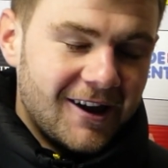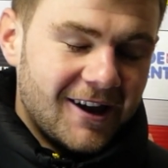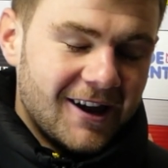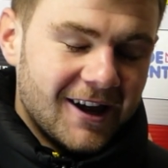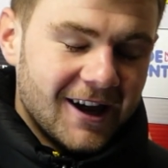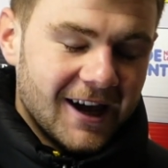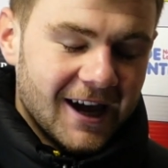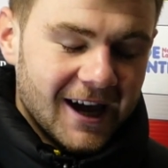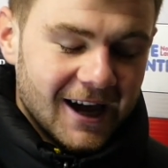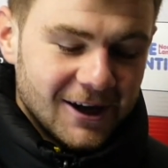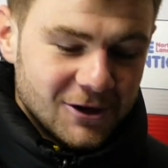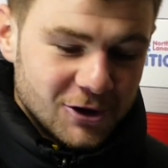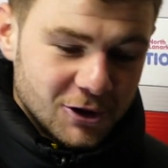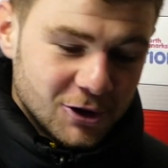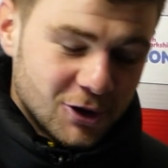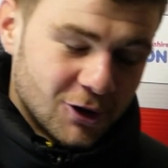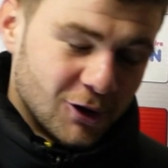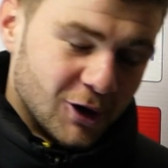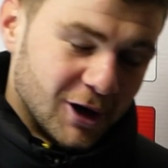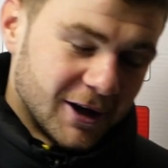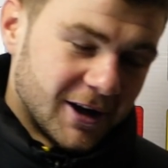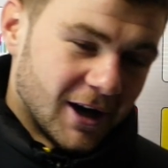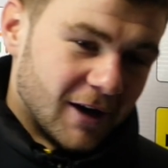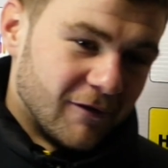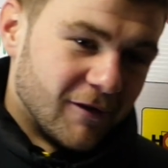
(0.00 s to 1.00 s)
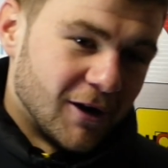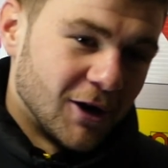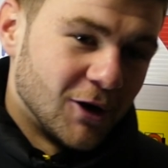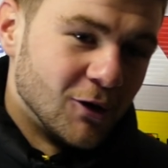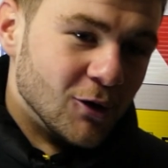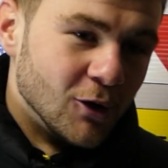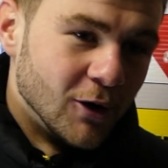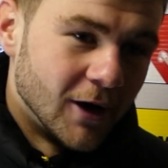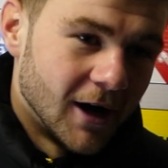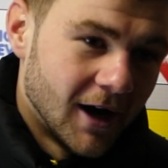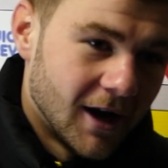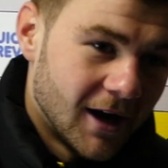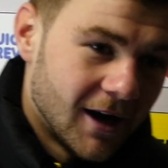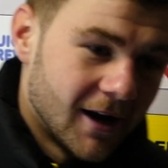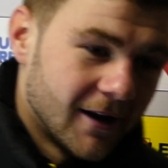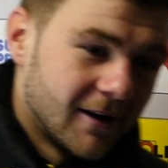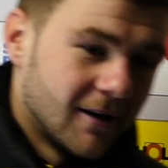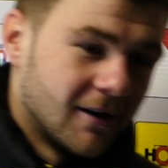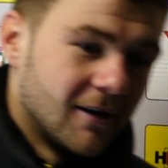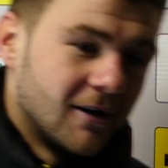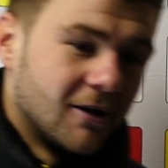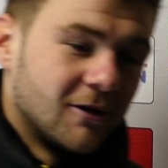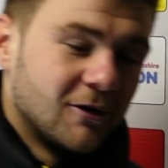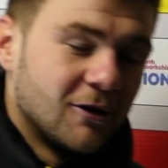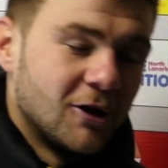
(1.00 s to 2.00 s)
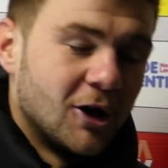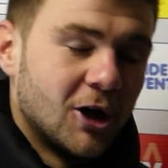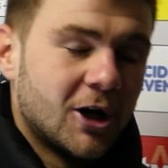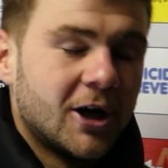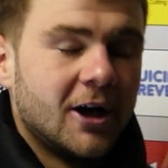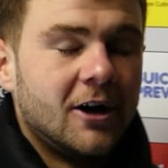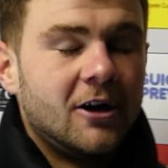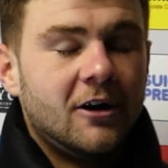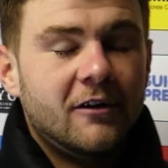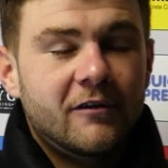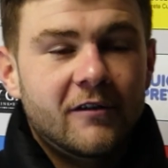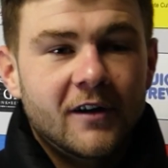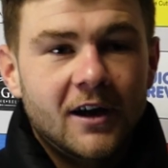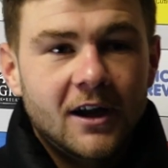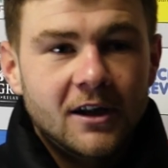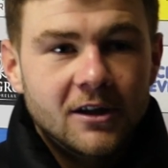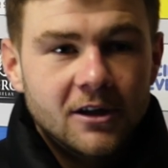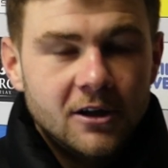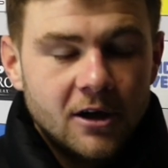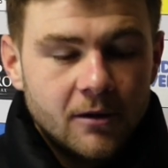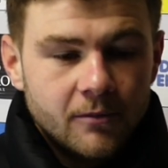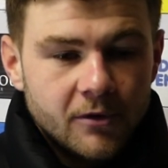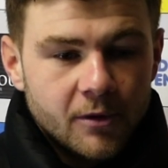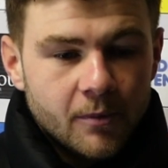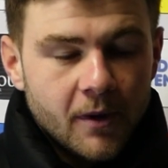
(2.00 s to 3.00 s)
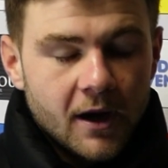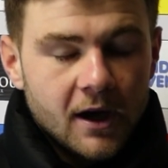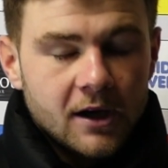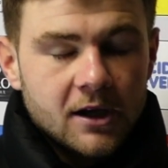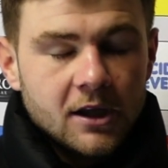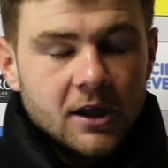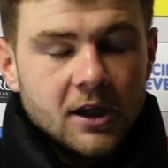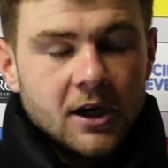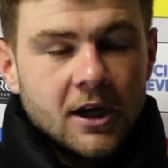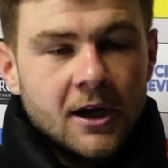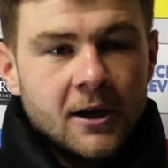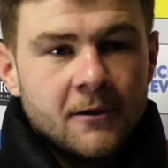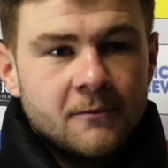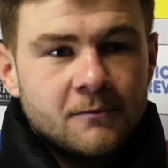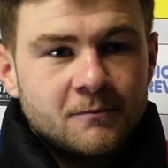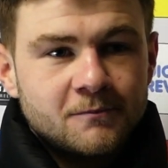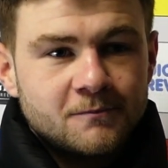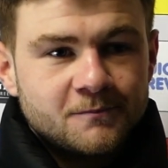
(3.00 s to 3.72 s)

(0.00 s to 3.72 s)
just thought I'd have a go at it, and lucky enough it ended up in the back of the net.